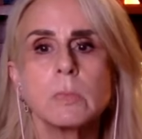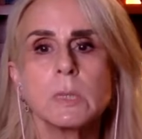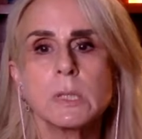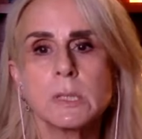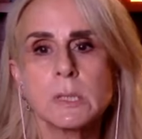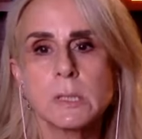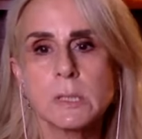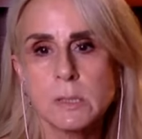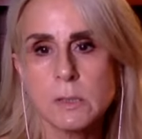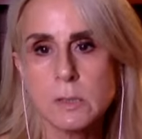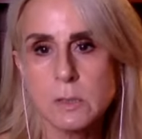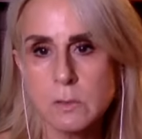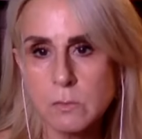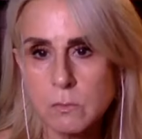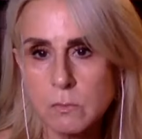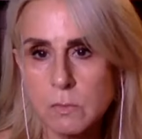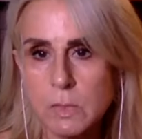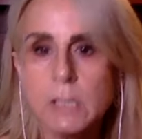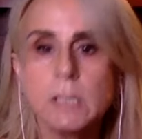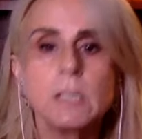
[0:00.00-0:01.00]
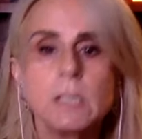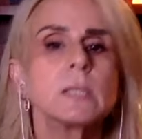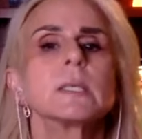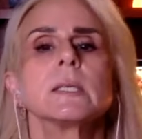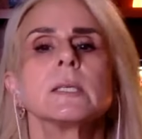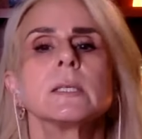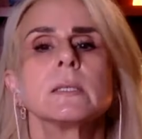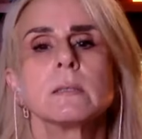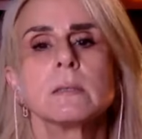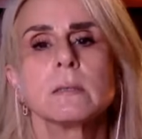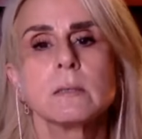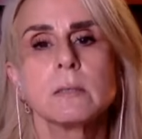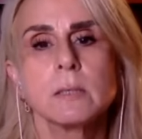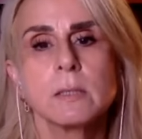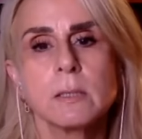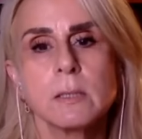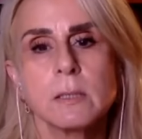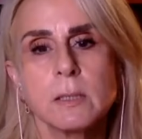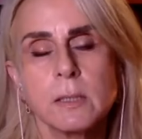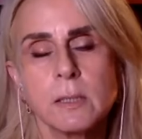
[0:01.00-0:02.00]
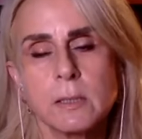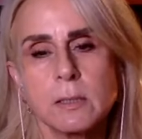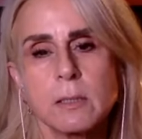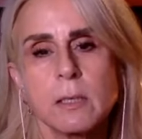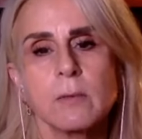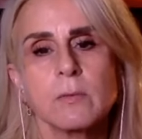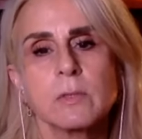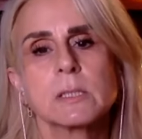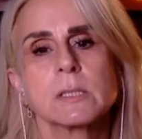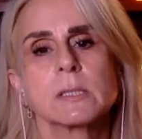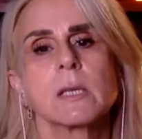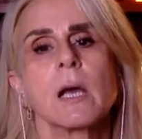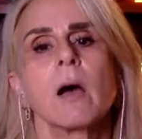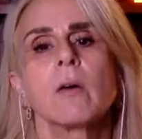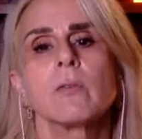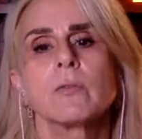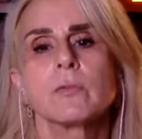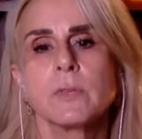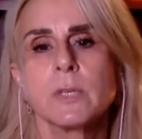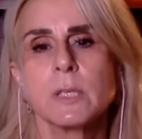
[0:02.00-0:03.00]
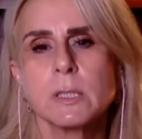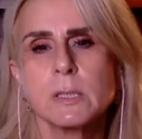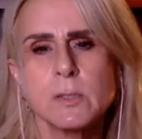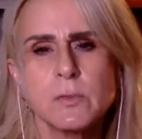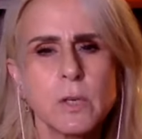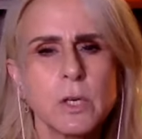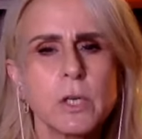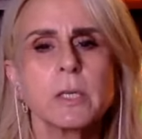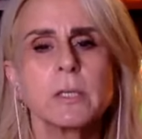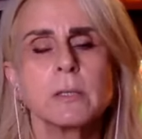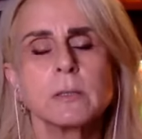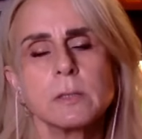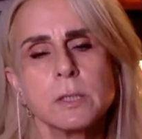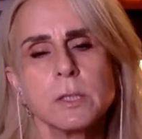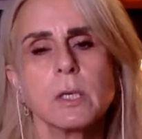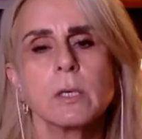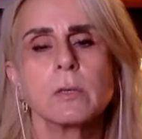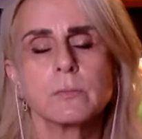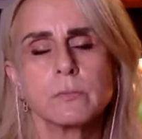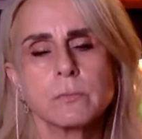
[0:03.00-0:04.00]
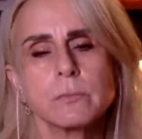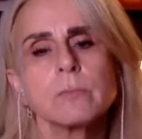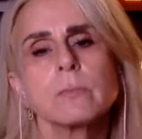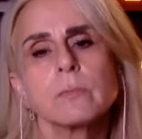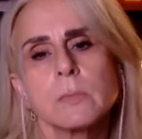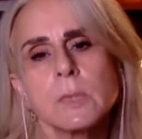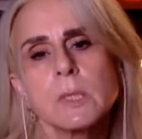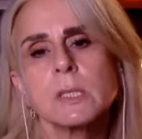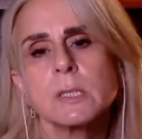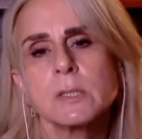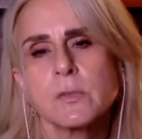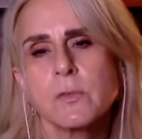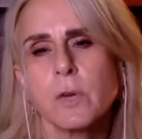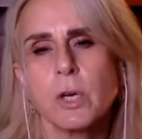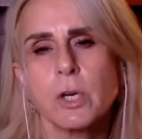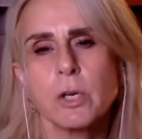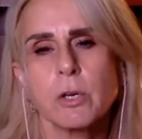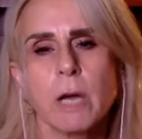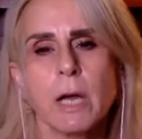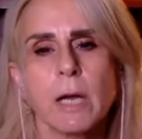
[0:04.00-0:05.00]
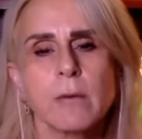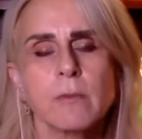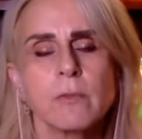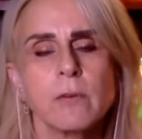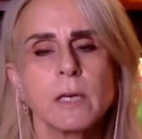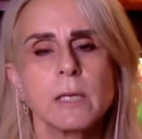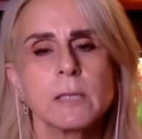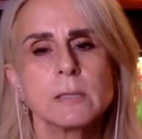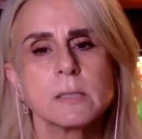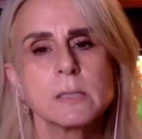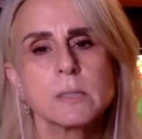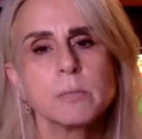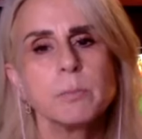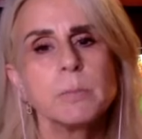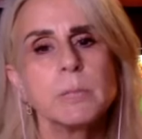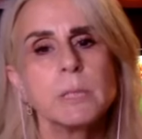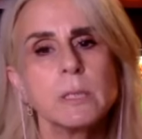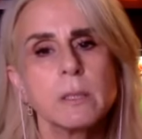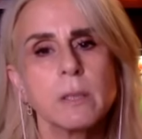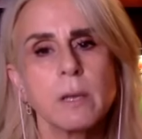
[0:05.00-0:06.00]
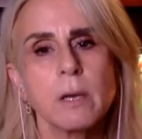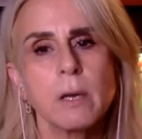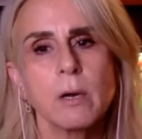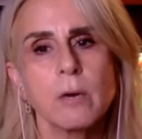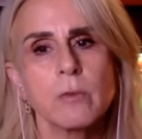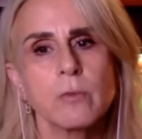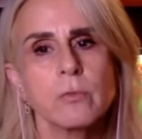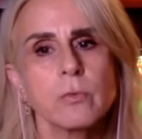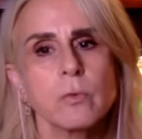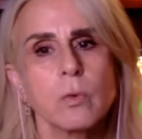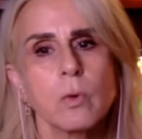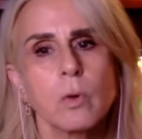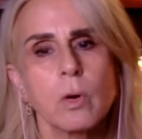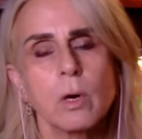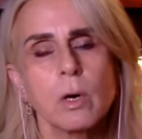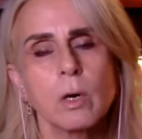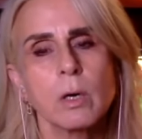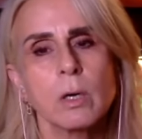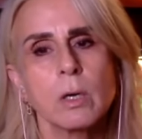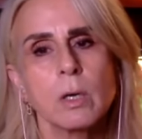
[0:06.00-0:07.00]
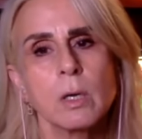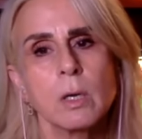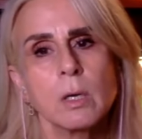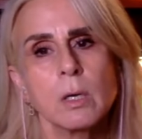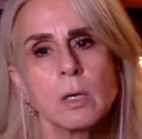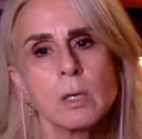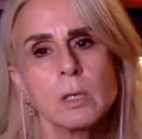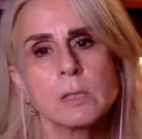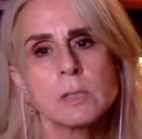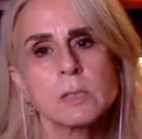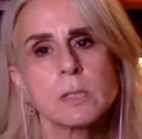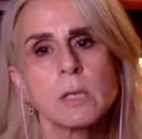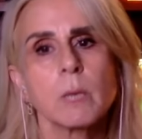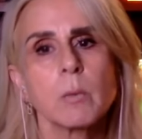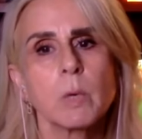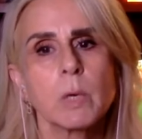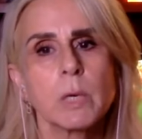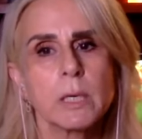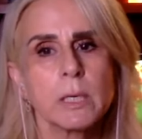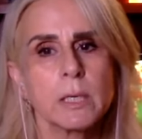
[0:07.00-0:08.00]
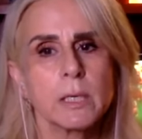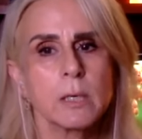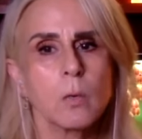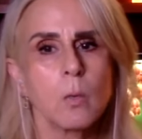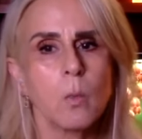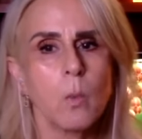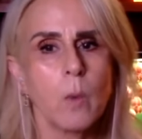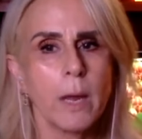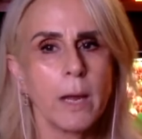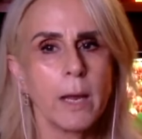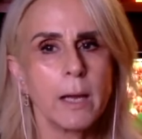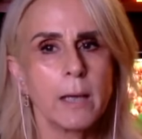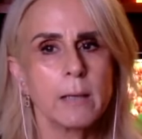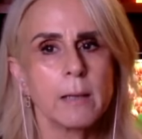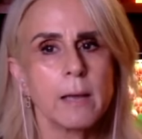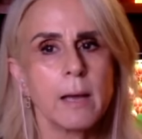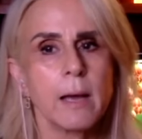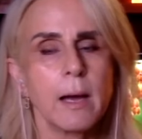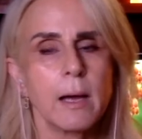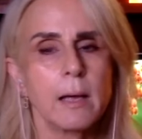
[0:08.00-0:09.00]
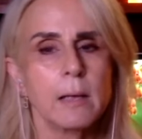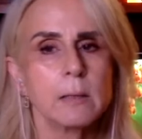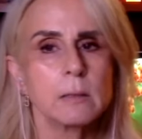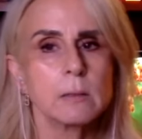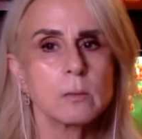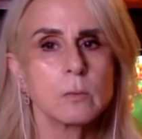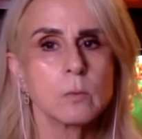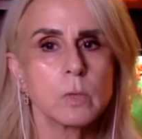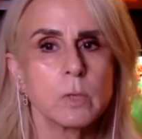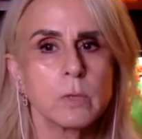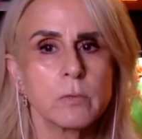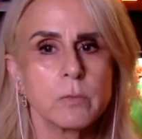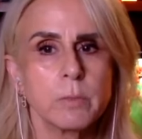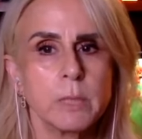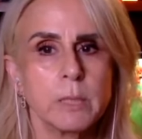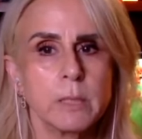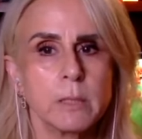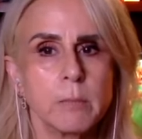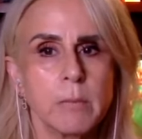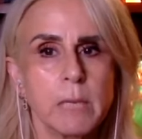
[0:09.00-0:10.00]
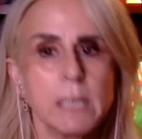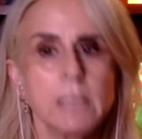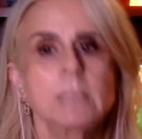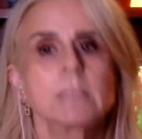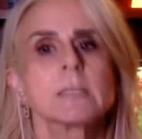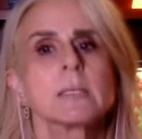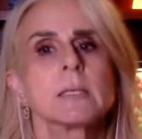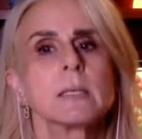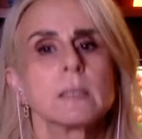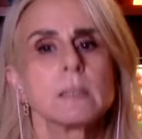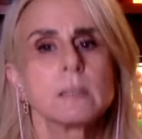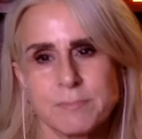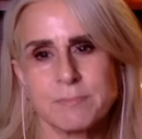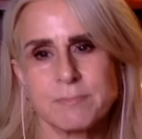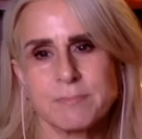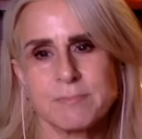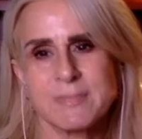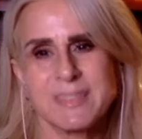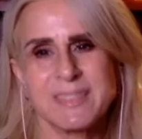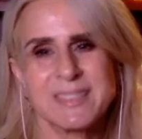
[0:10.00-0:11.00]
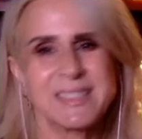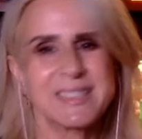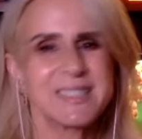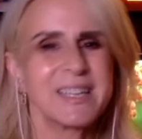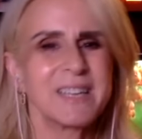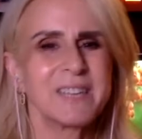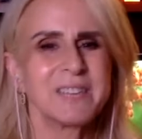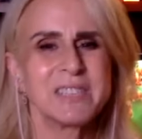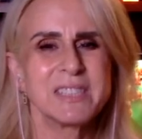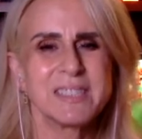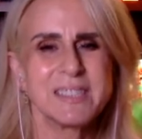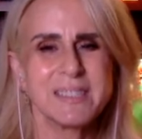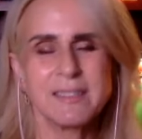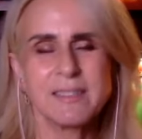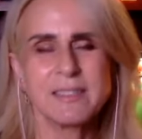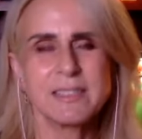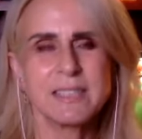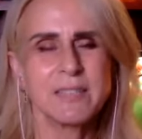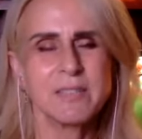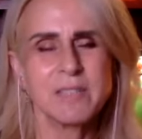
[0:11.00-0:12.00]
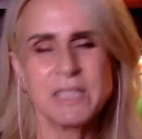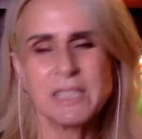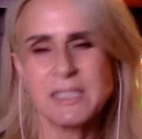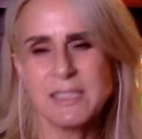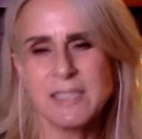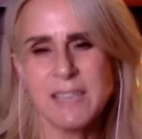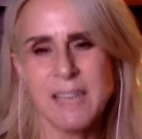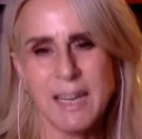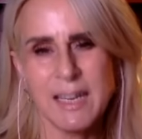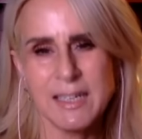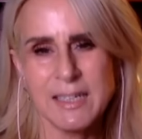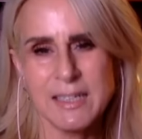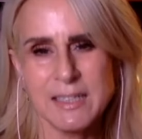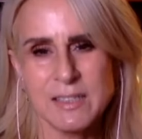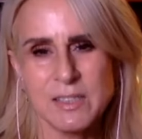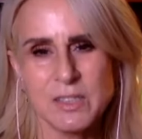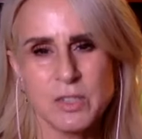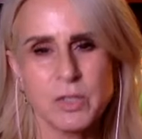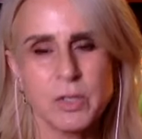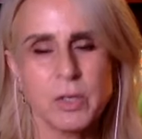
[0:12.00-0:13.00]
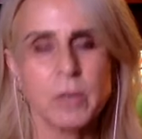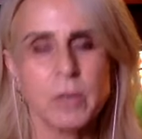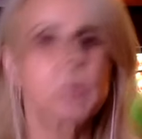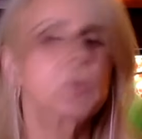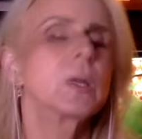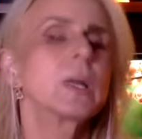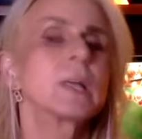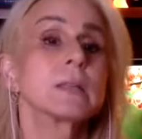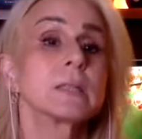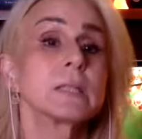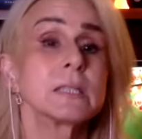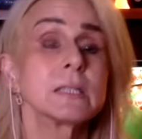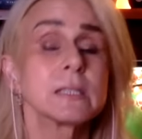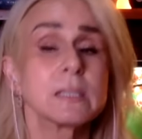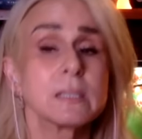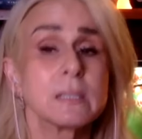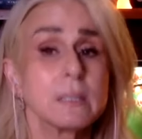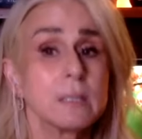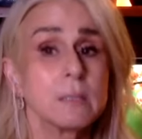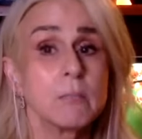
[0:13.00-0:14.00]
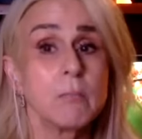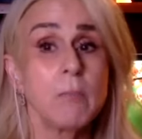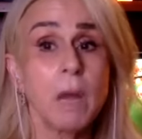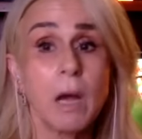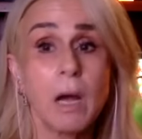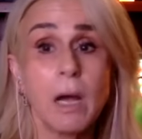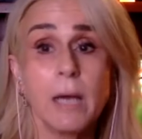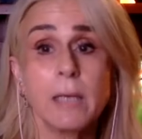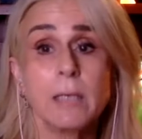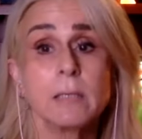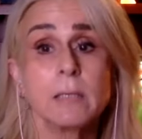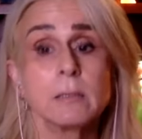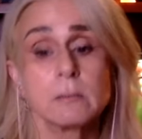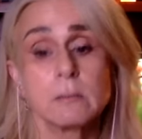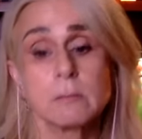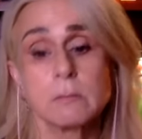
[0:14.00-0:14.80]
is healing in and of itself. And it's very, you know, it is very gratifying to be there for someone in a way that would have been amazing in the 70s and 80s, you know, at least in my